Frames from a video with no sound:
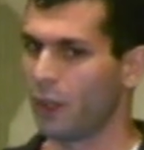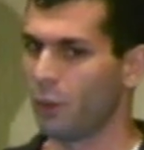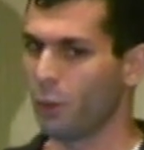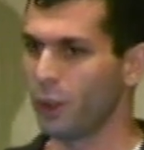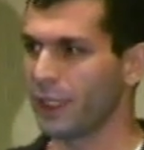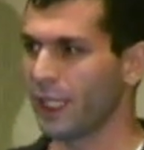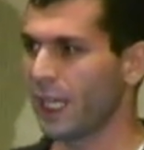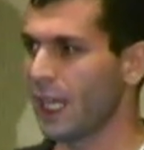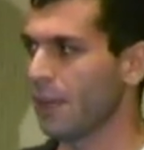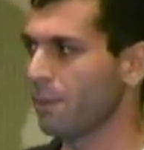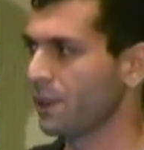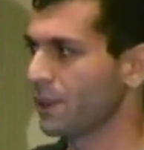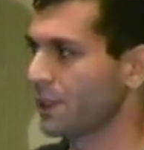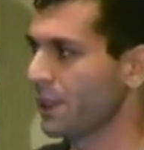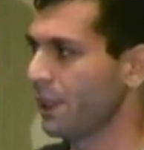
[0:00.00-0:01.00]
What
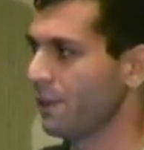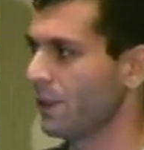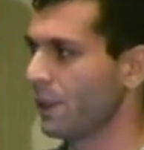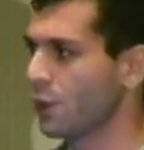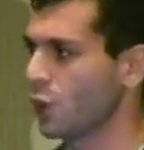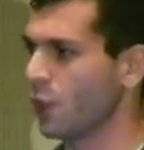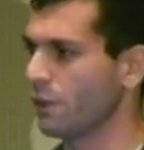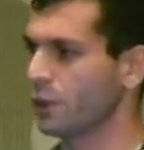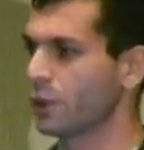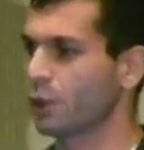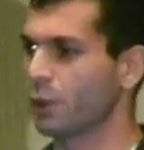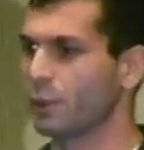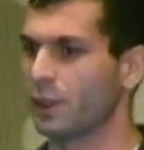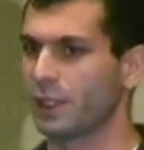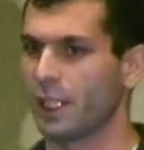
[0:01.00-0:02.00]
happens if the
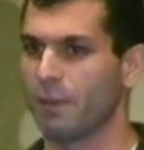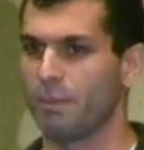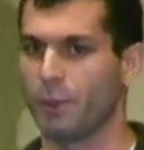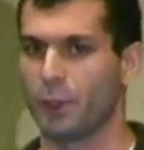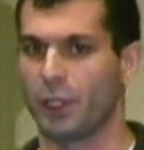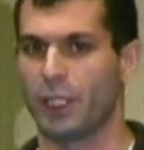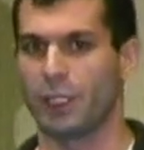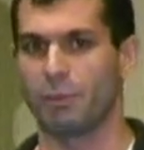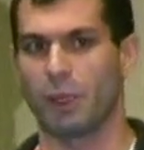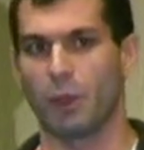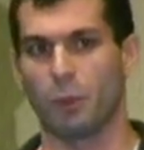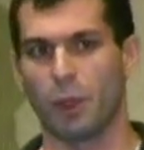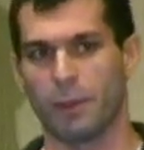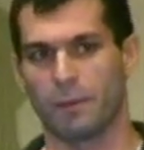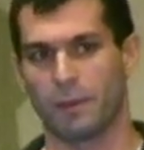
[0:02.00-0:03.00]
JavaScript that I'm putting in my
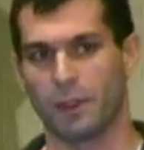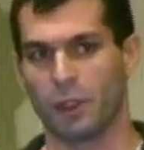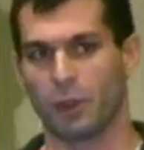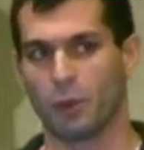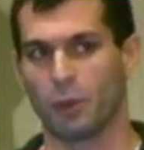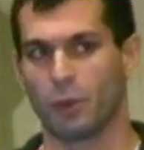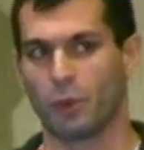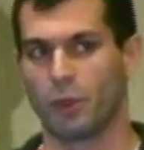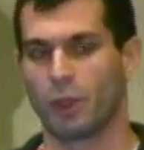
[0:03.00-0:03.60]
web view